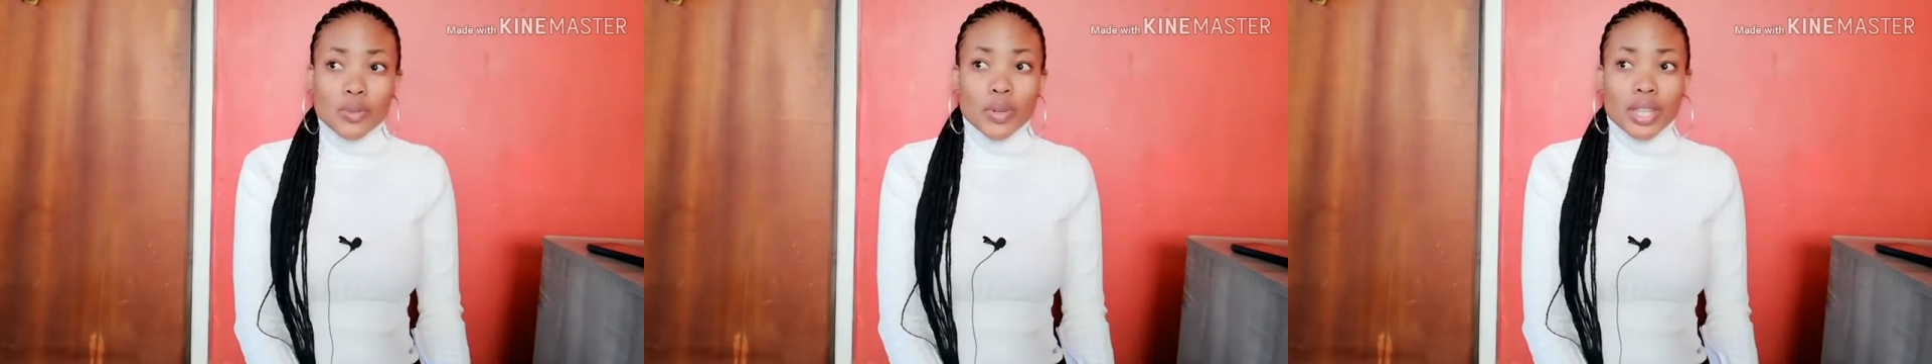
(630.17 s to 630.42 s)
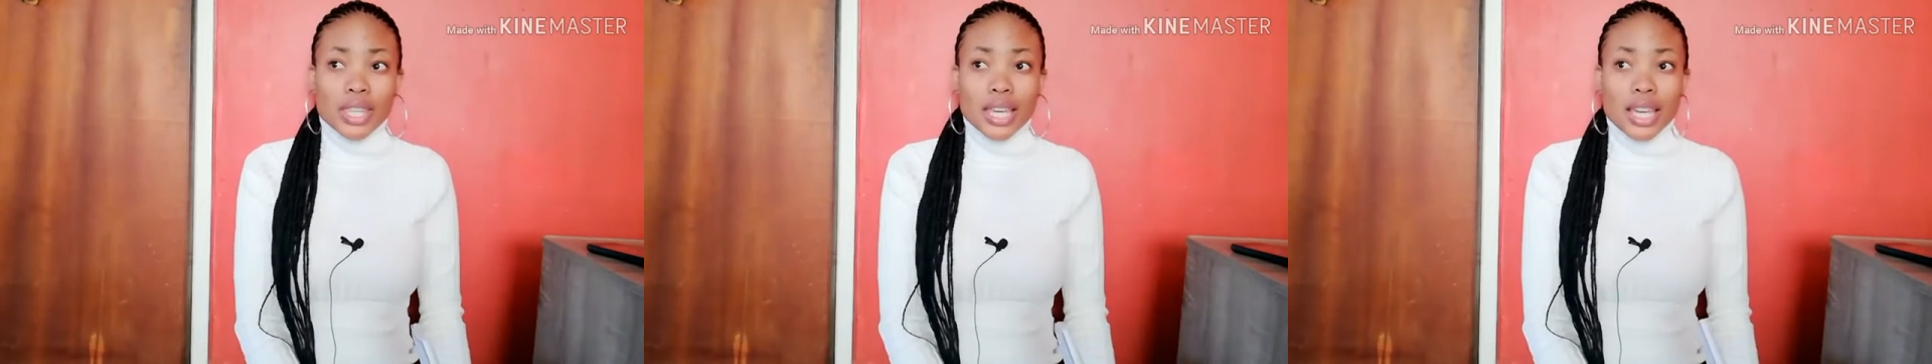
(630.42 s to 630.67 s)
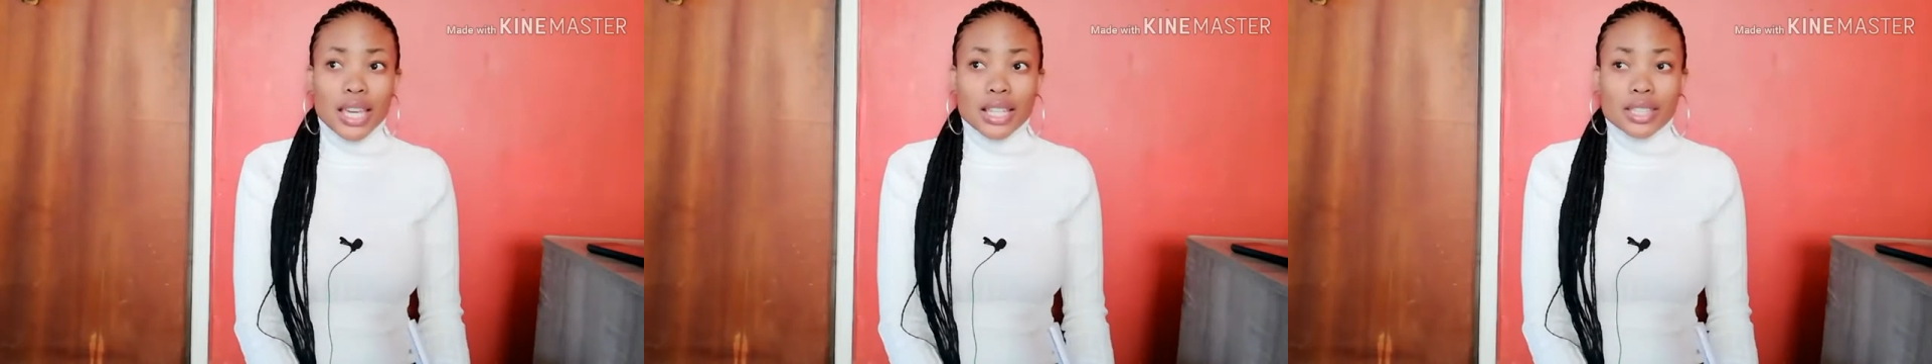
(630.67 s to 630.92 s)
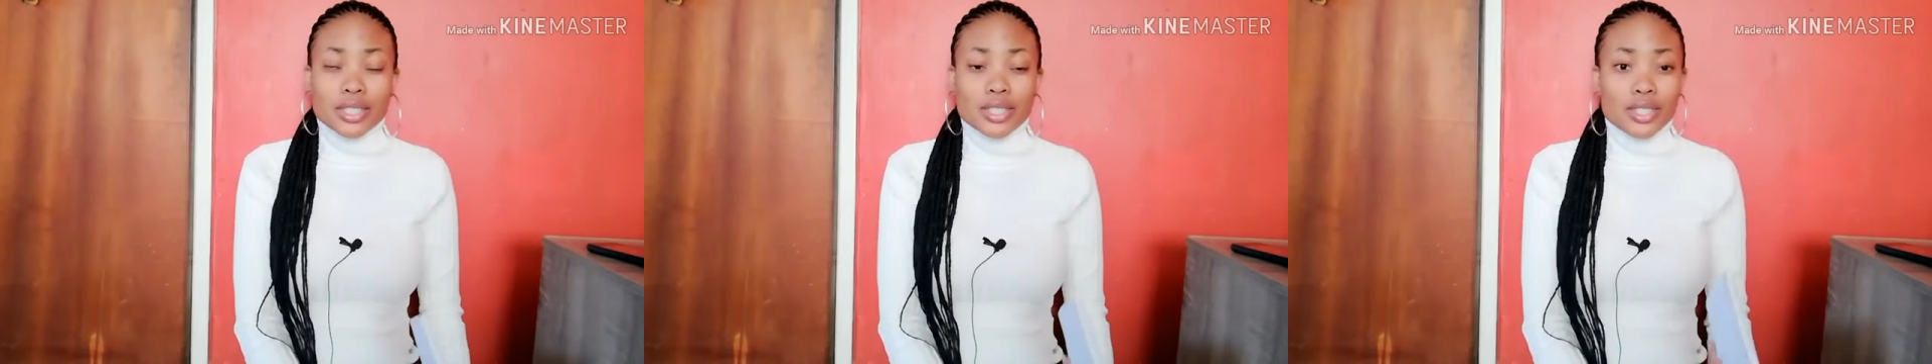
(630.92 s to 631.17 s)
whether
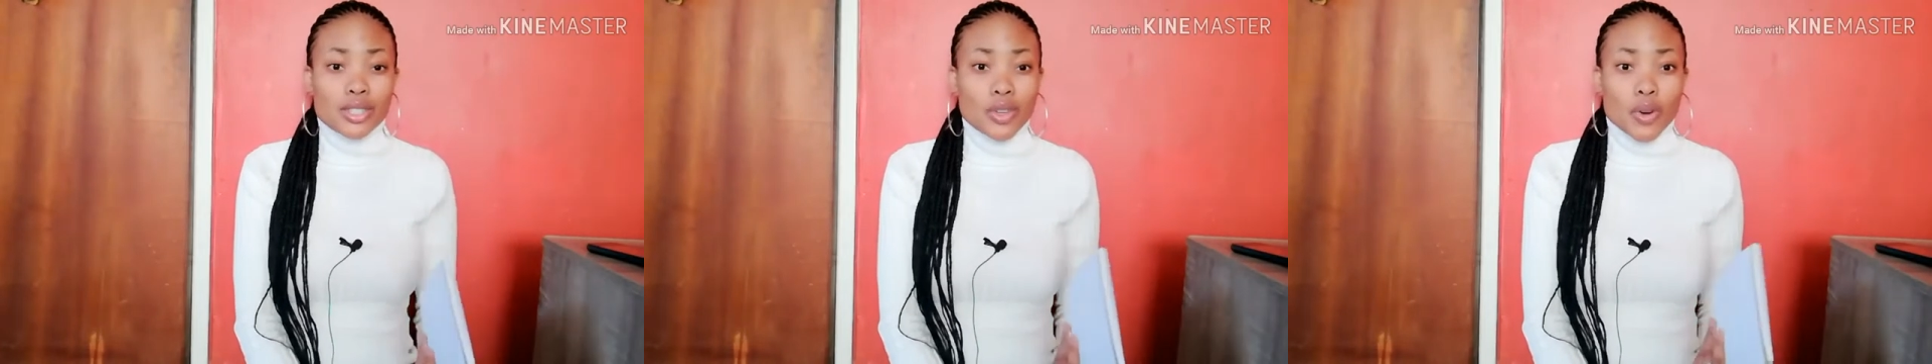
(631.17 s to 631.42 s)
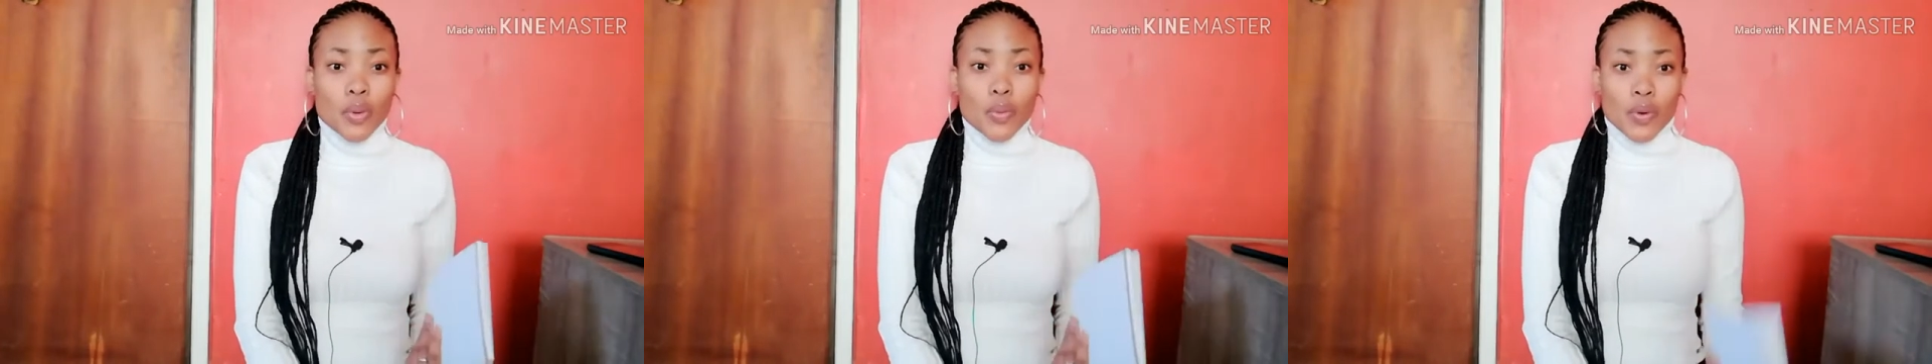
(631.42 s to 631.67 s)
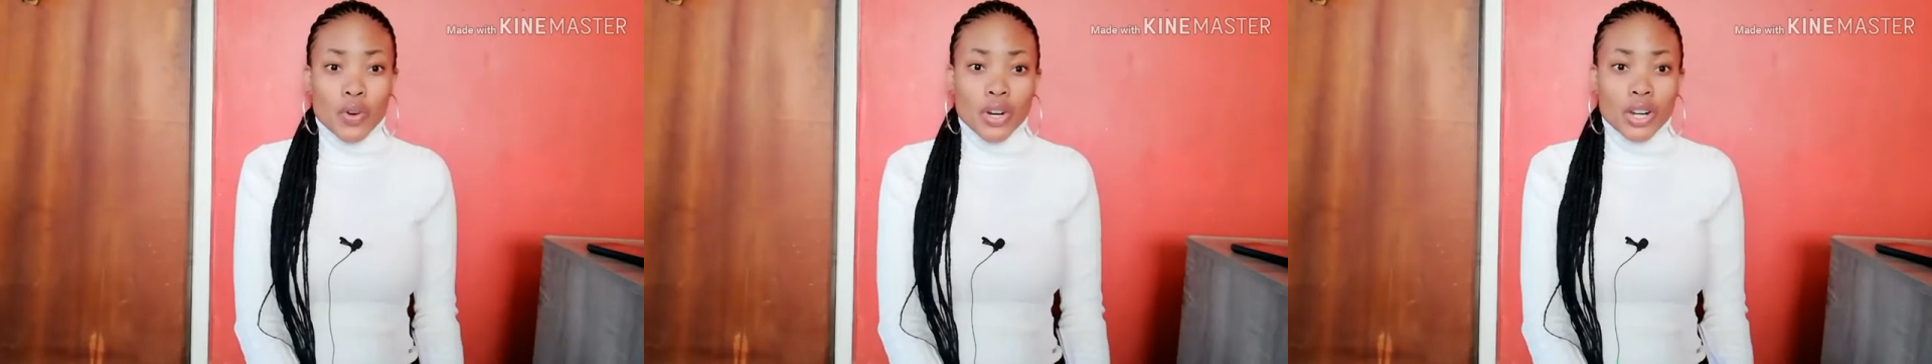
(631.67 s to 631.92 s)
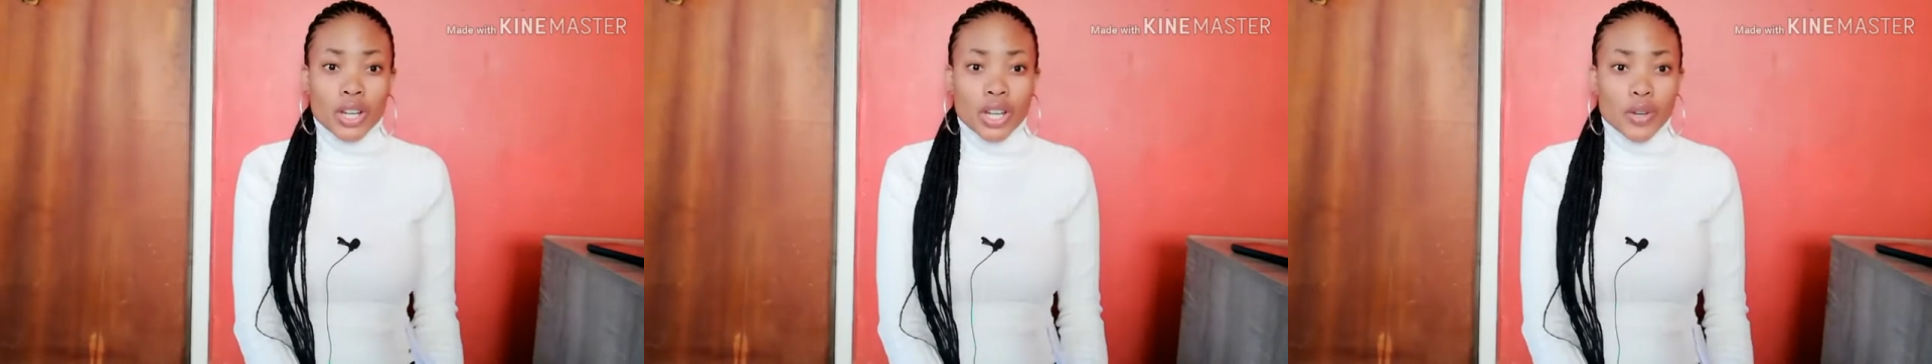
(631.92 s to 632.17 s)
it's your
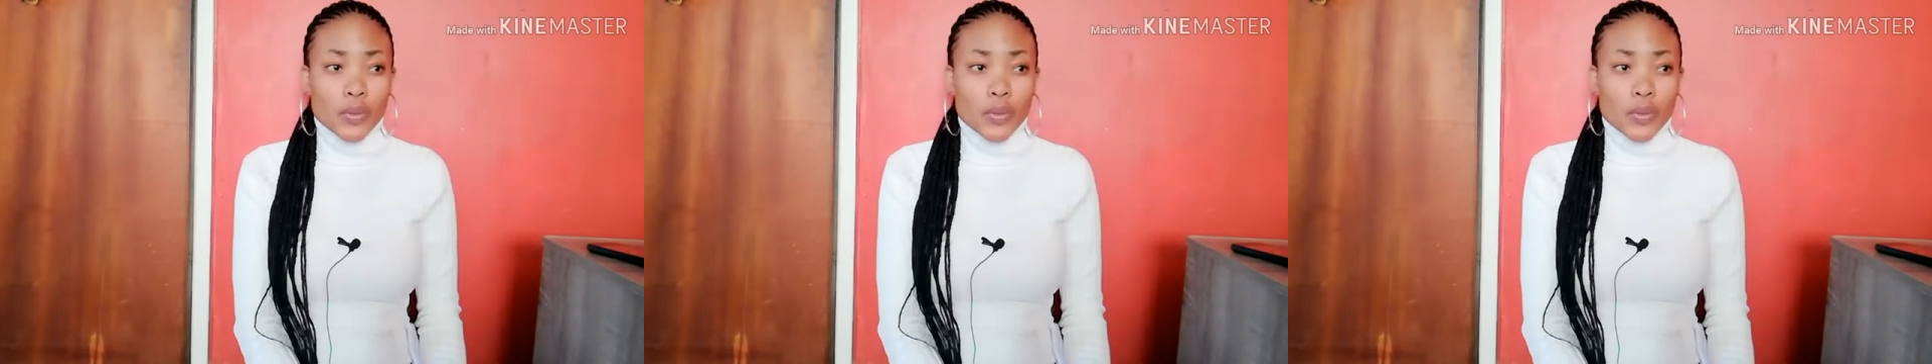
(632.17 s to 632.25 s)
work,